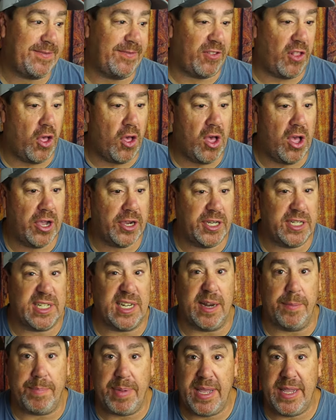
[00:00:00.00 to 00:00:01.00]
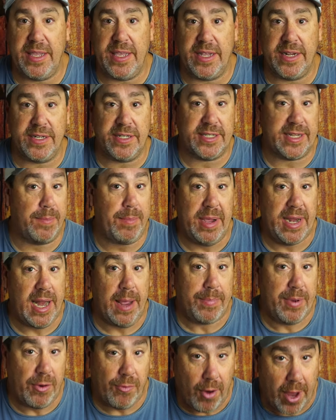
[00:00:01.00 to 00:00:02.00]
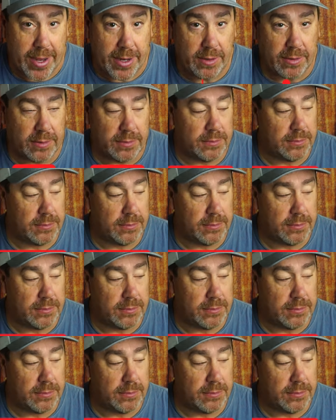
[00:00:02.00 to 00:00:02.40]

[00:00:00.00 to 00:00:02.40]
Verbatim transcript: vlogs and opinions that might not be right,